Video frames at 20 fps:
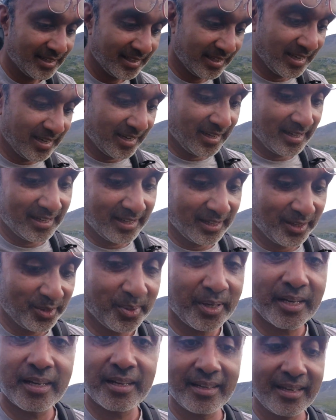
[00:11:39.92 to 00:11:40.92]
The
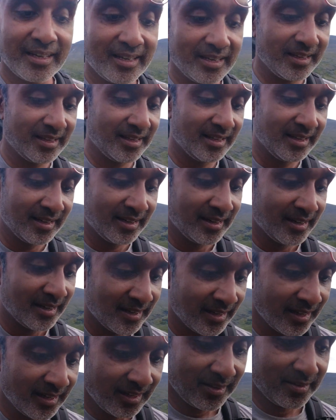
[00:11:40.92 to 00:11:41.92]

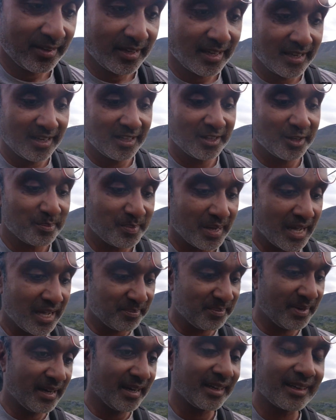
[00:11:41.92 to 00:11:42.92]
23 kilo
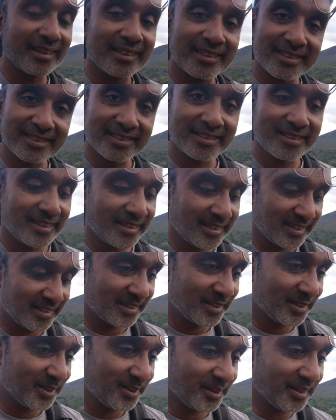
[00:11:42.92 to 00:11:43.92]
backpack is
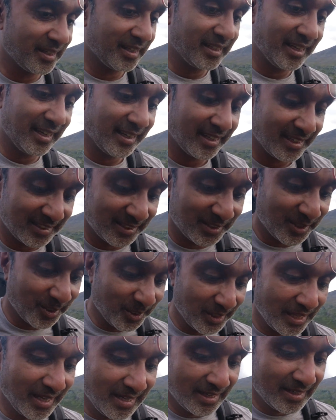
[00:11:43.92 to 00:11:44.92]
starting to take its
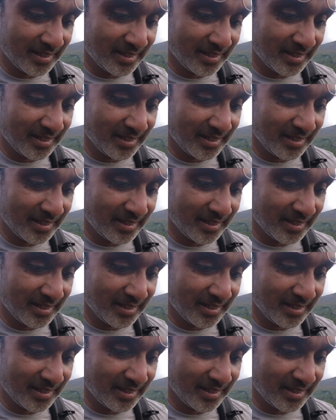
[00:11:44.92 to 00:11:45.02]
toll.